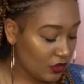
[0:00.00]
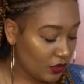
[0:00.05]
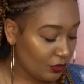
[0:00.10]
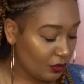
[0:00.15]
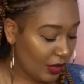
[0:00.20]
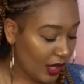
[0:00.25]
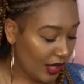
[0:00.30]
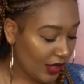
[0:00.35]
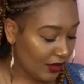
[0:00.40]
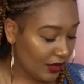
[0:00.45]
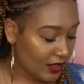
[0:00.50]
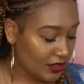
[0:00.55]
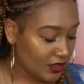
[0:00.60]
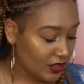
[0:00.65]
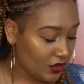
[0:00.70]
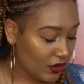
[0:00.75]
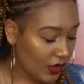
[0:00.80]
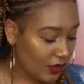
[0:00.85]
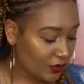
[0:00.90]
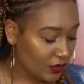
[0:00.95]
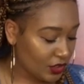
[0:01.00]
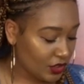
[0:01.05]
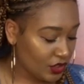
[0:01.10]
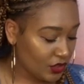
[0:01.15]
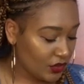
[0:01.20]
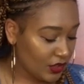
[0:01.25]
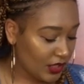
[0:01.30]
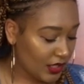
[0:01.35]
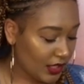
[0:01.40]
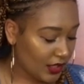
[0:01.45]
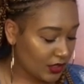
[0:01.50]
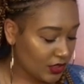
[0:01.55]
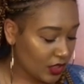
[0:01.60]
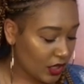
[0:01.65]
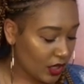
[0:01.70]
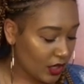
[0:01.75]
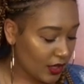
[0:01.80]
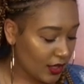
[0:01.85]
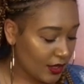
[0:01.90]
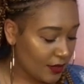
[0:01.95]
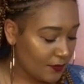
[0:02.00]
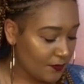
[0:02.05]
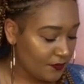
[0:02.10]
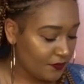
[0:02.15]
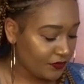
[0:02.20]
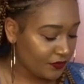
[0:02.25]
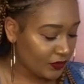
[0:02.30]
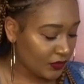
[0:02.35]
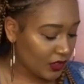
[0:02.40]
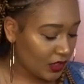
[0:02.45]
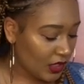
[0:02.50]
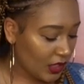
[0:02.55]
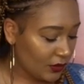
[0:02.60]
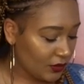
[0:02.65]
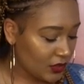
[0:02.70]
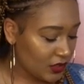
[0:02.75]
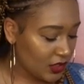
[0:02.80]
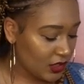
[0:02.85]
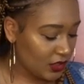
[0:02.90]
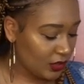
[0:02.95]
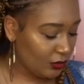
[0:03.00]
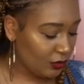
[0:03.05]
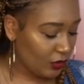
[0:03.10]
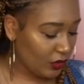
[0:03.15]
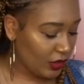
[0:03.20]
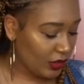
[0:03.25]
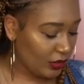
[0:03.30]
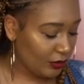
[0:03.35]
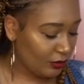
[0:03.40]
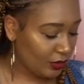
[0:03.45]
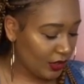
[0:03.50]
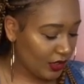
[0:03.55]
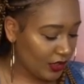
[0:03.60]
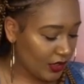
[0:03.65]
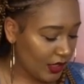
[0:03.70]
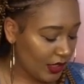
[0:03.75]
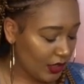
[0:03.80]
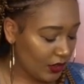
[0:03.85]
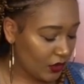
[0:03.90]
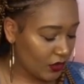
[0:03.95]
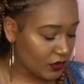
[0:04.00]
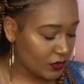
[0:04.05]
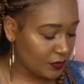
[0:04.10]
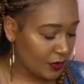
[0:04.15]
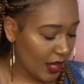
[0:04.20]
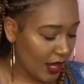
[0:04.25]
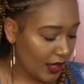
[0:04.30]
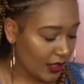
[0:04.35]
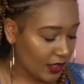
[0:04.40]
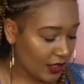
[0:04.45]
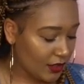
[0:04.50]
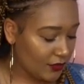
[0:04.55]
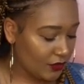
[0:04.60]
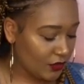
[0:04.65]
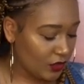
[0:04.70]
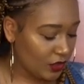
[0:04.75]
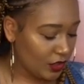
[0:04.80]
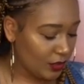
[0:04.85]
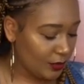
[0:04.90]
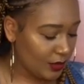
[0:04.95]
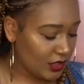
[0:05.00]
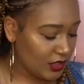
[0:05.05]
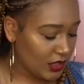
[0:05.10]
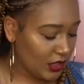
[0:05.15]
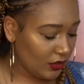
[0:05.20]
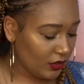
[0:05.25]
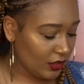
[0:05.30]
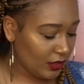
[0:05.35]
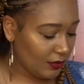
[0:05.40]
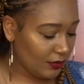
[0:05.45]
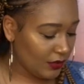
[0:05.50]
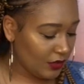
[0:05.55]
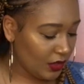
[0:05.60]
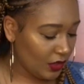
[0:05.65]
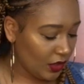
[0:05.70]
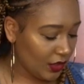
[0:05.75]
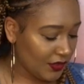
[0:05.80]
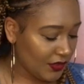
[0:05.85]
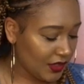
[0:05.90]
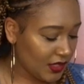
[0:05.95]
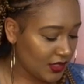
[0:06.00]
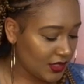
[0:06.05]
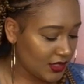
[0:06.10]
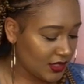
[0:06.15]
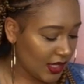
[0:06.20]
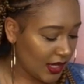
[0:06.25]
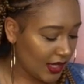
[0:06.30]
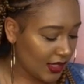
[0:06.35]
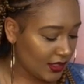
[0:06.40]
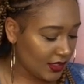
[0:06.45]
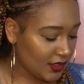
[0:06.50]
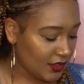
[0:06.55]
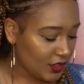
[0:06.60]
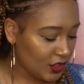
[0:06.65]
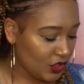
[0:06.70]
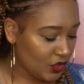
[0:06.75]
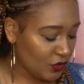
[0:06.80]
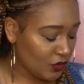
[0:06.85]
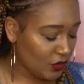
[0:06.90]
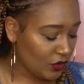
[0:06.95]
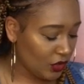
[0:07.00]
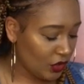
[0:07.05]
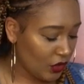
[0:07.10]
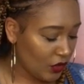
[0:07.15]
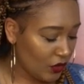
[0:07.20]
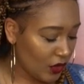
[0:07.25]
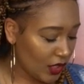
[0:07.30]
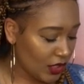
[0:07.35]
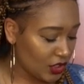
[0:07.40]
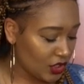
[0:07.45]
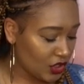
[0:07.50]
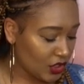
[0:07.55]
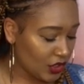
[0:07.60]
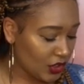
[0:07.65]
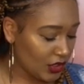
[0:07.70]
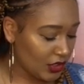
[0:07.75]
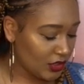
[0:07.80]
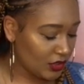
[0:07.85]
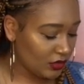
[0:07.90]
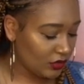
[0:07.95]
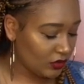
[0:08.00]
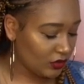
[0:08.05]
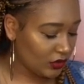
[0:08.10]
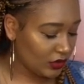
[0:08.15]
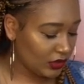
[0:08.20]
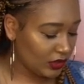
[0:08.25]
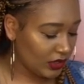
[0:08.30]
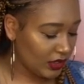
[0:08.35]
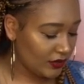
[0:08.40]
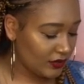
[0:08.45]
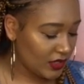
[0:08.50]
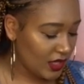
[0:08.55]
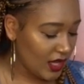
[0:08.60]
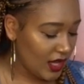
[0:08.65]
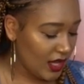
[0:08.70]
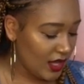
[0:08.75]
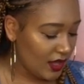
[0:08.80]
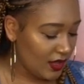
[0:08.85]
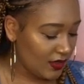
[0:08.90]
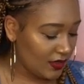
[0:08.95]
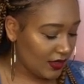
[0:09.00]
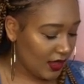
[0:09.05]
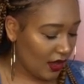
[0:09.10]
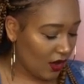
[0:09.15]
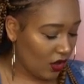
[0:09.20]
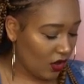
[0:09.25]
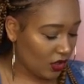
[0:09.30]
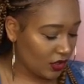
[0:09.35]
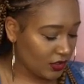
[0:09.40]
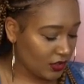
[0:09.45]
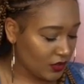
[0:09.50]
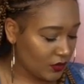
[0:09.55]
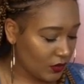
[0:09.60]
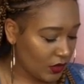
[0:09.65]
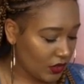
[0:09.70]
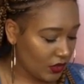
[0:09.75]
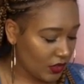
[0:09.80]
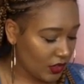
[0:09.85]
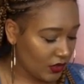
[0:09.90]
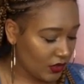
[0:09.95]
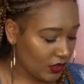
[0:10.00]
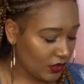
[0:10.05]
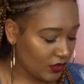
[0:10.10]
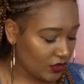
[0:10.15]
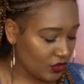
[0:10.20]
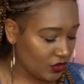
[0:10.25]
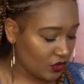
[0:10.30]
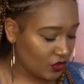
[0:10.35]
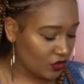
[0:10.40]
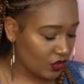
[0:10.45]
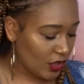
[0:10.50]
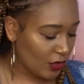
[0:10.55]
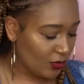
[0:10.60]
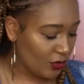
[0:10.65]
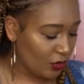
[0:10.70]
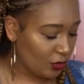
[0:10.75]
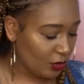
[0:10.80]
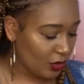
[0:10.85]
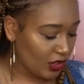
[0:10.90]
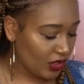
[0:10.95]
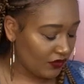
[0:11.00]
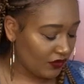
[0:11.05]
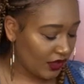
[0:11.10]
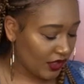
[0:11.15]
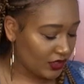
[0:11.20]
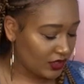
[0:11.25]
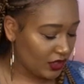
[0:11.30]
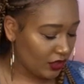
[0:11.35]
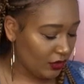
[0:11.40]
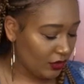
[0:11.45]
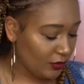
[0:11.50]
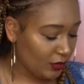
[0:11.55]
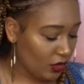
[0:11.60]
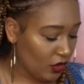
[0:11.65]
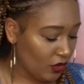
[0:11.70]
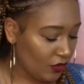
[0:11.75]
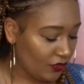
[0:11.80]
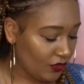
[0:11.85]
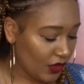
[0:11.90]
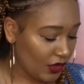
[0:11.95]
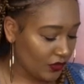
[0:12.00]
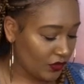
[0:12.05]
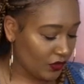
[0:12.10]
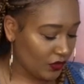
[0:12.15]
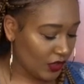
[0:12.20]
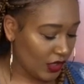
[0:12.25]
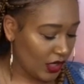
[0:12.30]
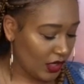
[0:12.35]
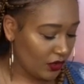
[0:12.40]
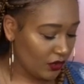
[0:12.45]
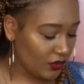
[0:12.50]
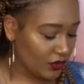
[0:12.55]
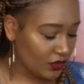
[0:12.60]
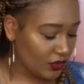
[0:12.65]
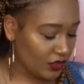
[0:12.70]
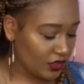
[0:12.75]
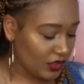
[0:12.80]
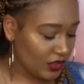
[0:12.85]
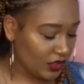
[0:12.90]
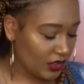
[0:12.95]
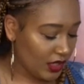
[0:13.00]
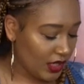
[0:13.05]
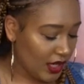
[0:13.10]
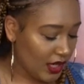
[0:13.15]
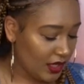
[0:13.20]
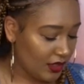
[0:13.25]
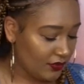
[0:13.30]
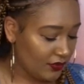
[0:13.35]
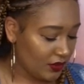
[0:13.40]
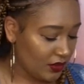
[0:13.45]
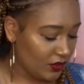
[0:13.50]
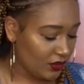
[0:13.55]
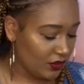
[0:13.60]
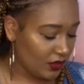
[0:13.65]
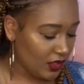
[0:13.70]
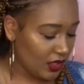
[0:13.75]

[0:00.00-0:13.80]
pile as though I were shooting at a target. Then I will send a boy to bring the arrows back. If you hear me tell him they're on this side, then you will know, as surely as the Lord lives, that all is well and there is no trouble. But if I tell him go farther, the arrows are still ahead of you,